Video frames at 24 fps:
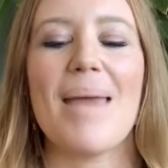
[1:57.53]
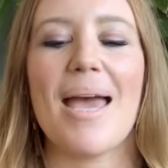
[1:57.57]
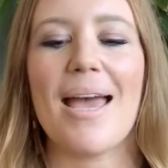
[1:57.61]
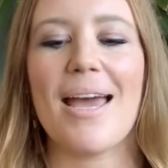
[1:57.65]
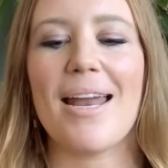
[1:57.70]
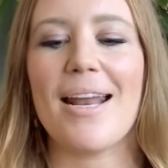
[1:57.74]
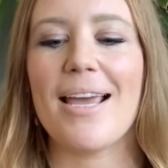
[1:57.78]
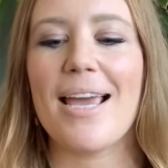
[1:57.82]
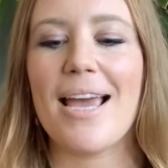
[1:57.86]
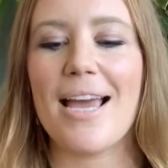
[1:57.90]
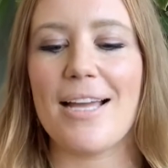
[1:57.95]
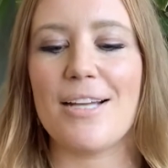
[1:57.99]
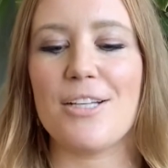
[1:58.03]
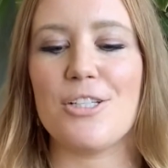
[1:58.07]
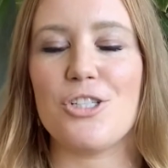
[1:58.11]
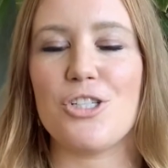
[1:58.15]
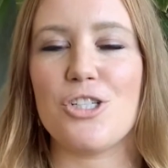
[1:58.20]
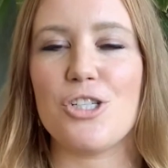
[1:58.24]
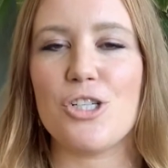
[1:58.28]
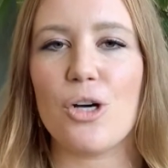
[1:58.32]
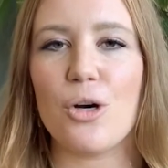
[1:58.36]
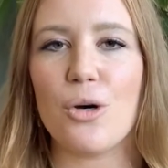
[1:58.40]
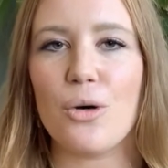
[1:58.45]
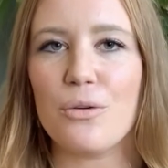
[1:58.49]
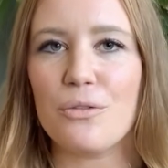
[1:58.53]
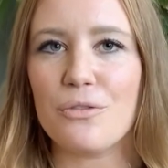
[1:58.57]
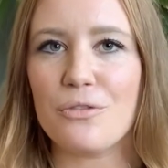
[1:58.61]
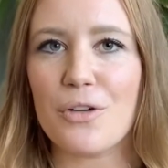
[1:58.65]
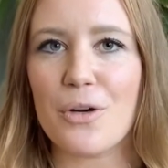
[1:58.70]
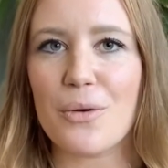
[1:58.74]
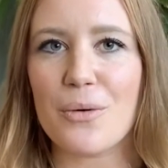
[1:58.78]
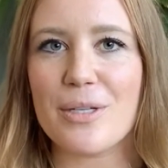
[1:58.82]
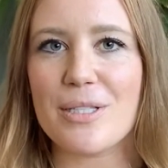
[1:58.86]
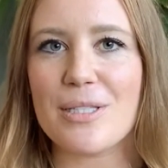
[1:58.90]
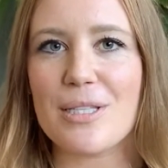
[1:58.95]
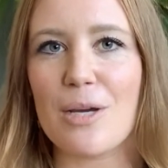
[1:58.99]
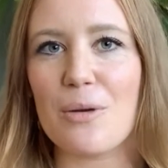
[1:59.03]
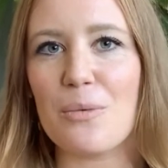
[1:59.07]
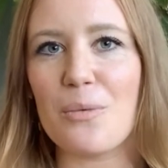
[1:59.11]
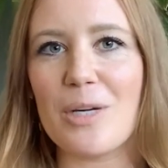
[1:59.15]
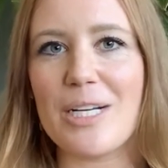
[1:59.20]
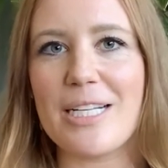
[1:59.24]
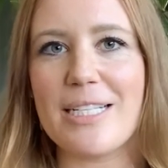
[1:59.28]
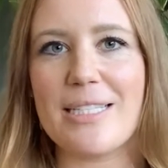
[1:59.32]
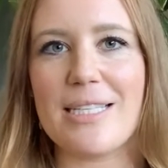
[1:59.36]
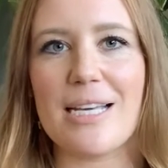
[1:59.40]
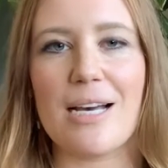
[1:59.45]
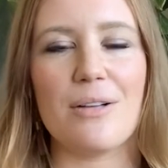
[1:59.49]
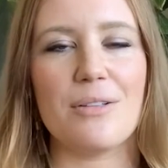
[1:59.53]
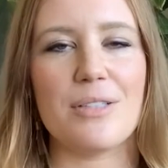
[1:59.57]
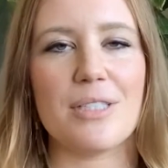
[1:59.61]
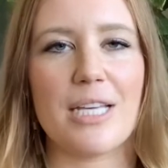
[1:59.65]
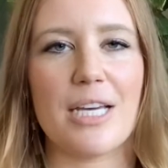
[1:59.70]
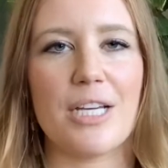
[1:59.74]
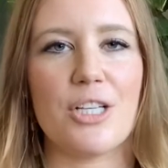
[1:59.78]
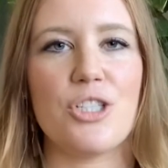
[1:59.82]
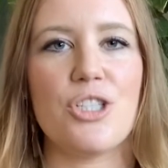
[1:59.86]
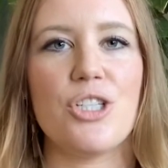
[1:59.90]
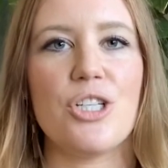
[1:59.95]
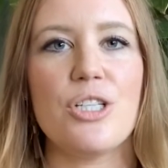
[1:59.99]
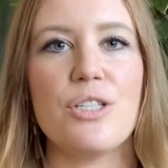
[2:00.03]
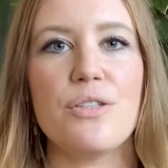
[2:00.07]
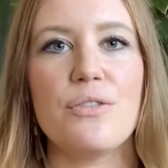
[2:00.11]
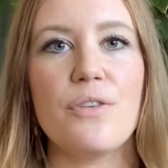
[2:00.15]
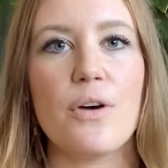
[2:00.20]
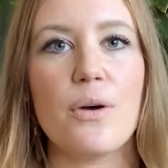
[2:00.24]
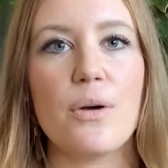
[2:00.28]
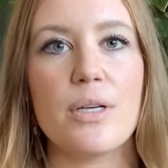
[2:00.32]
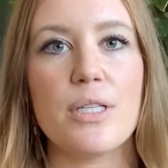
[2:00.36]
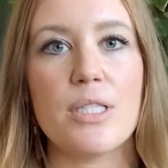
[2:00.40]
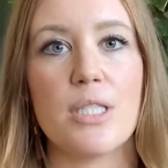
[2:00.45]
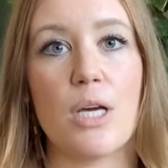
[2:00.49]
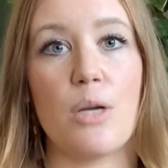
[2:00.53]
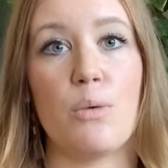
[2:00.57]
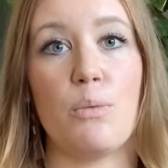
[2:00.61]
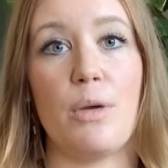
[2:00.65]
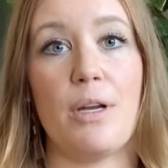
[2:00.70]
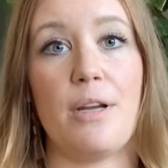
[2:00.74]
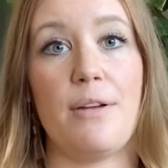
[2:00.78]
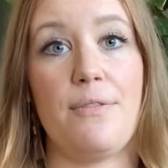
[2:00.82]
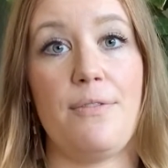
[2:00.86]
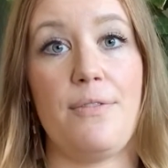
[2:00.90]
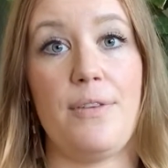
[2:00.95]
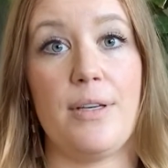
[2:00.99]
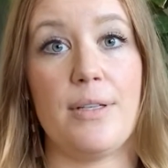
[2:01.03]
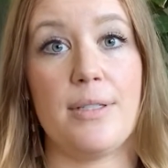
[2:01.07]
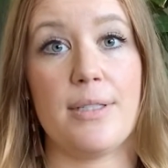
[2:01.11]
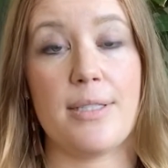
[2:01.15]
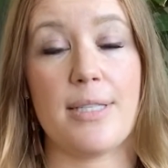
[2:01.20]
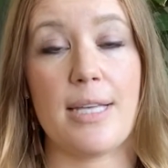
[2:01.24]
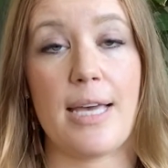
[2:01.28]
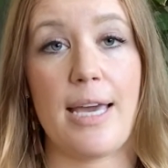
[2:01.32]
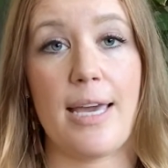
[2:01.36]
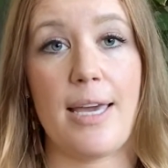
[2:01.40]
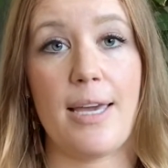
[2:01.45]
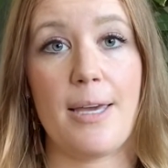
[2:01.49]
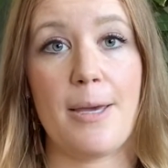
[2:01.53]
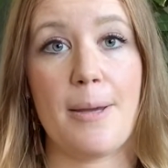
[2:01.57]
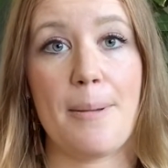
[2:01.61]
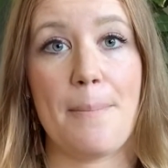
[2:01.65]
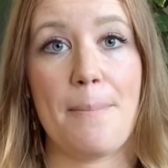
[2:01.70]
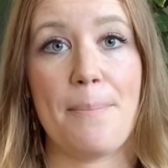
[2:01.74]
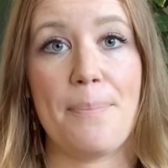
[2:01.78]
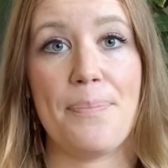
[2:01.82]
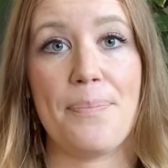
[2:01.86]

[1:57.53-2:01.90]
And again, don't focus on what it sounds like, just focus on what it feels like.